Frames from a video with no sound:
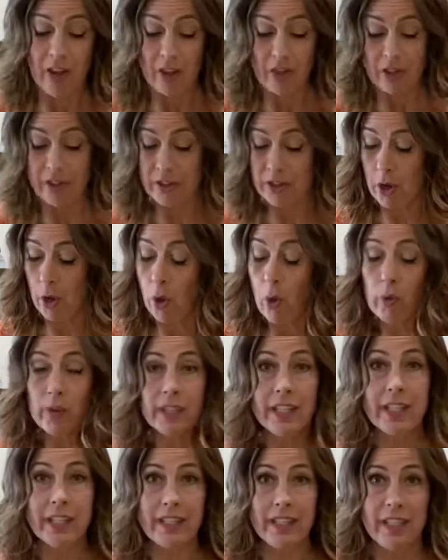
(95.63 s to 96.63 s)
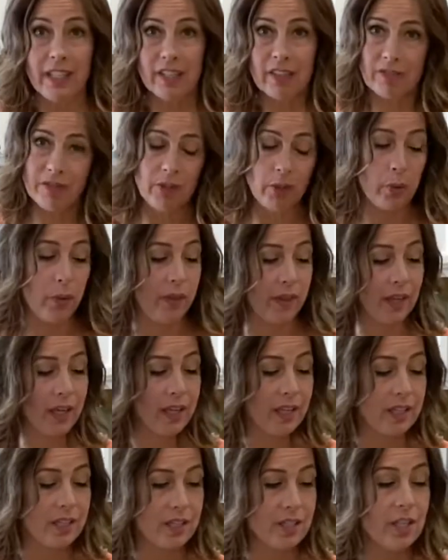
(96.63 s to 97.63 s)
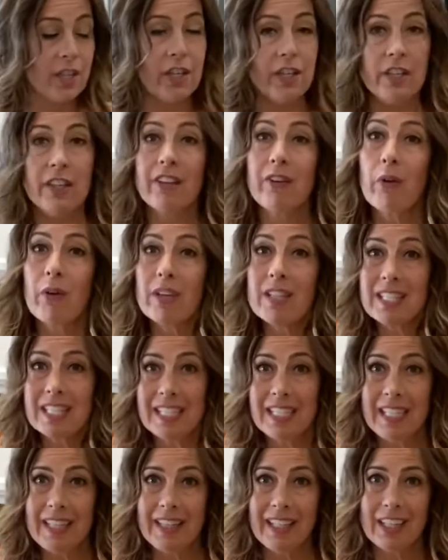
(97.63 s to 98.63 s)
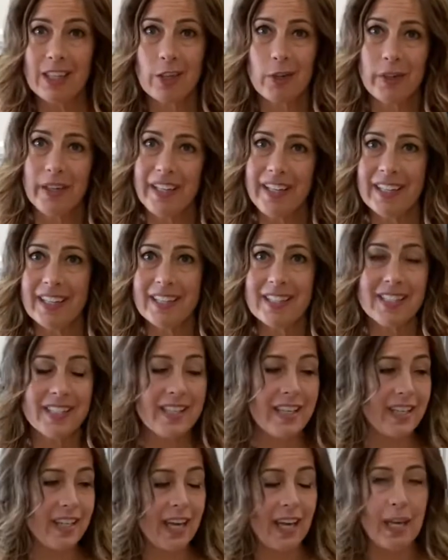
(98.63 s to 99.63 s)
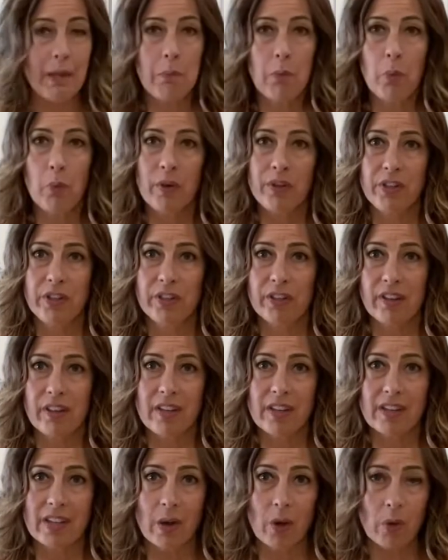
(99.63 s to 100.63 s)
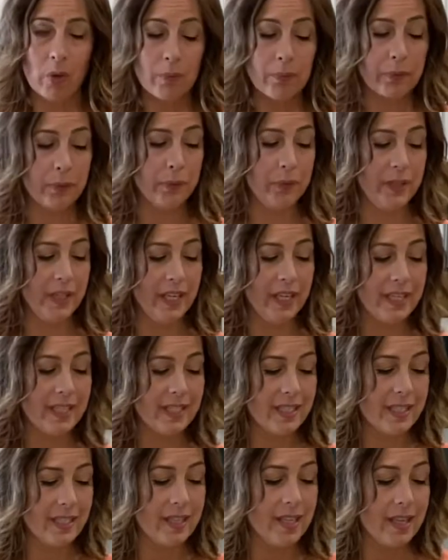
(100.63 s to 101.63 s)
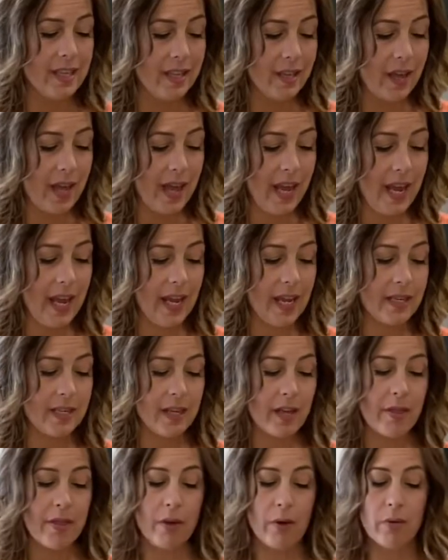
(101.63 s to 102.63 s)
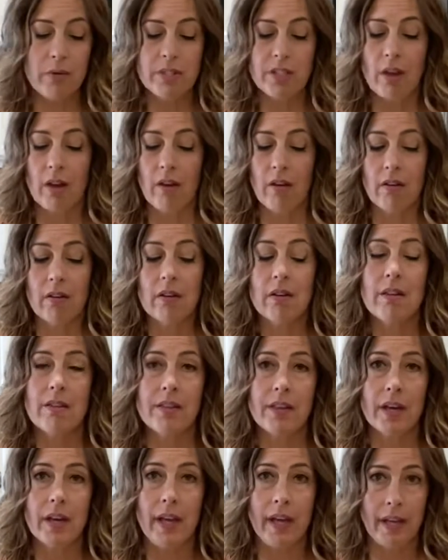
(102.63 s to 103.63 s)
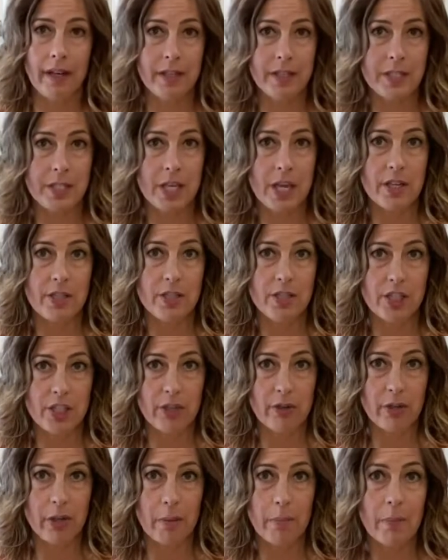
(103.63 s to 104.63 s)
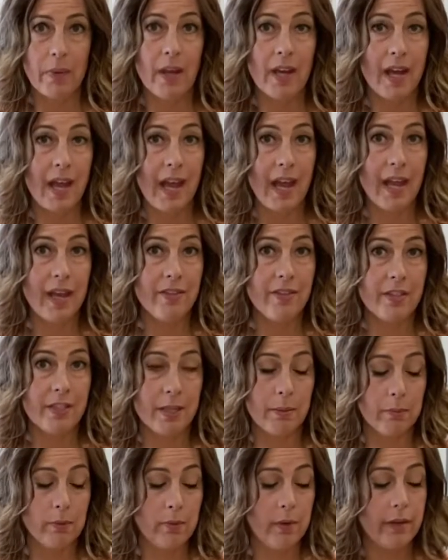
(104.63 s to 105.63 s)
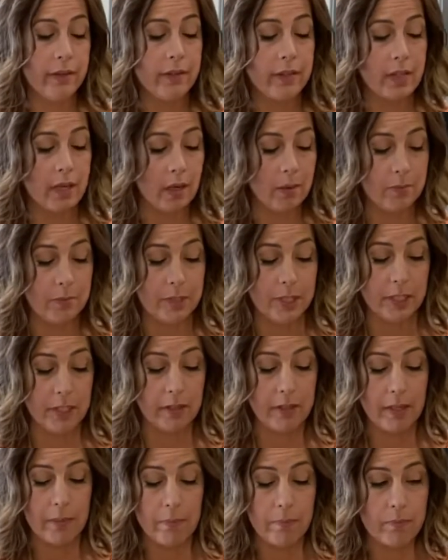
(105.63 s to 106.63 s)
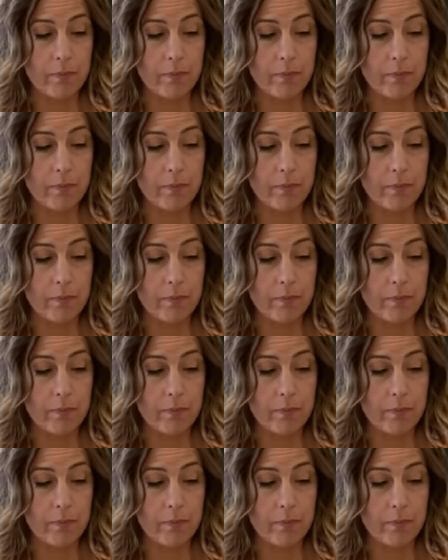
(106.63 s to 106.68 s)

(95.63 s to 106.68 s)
You're only gonna need a few things. You're going to need the ingredients that came with your cold brew kit. And those are the anise syrup and the demerara gum syrup,